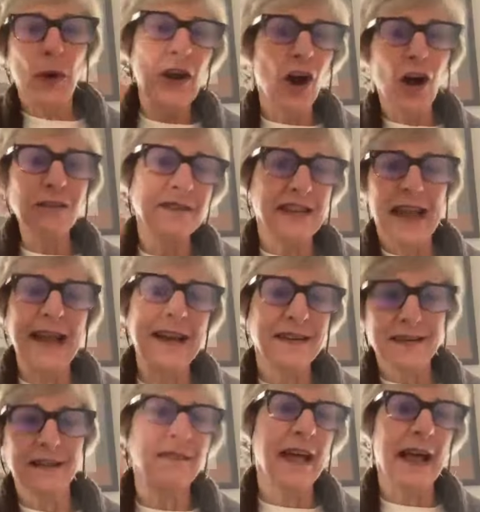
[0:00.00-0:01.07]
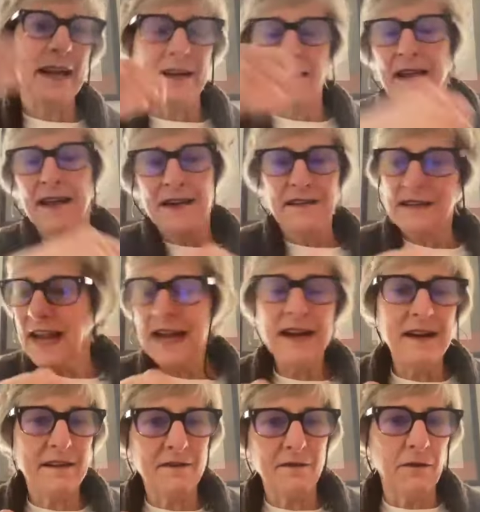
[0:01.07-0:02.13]
We all tend to like
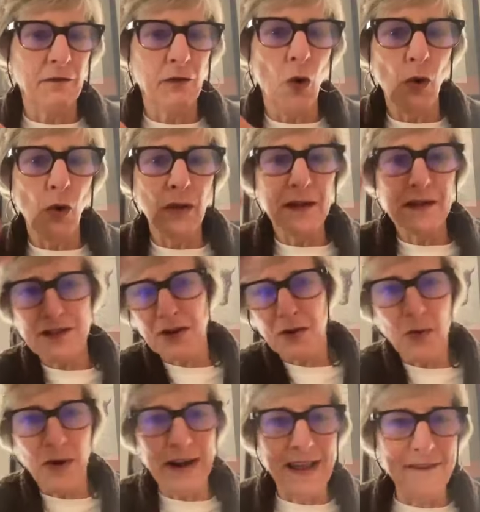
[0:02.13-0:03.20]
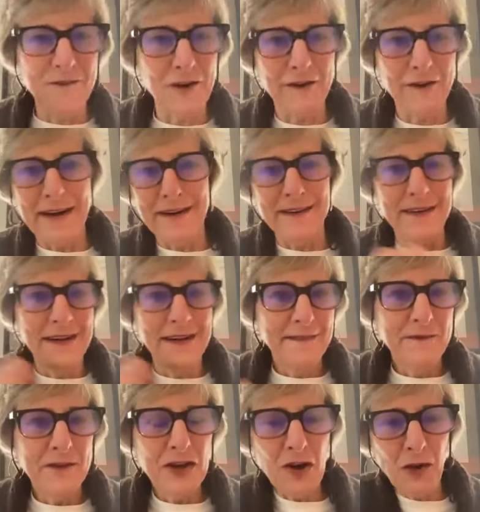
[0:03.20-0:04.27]
take rollers or whatever and
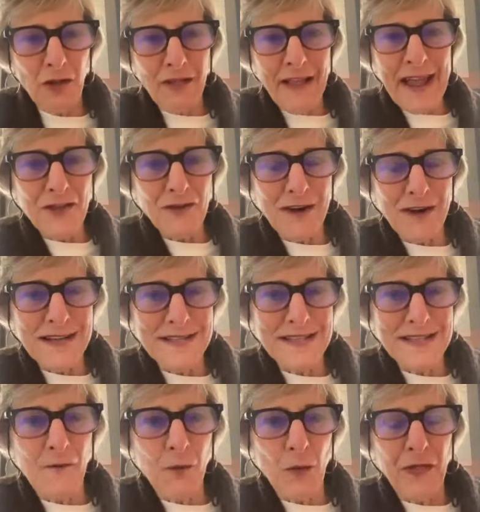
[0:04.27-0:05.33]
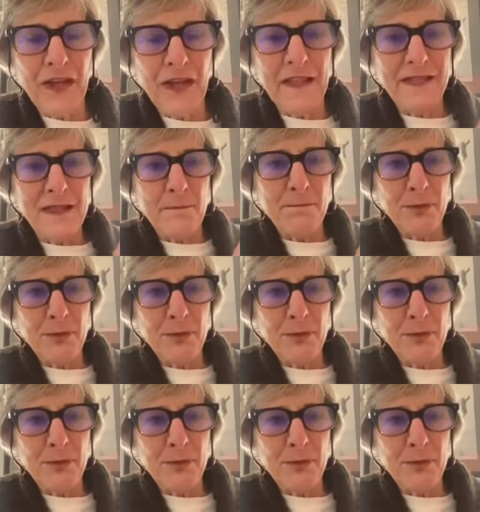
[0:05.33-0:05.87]
lather ourselves with it.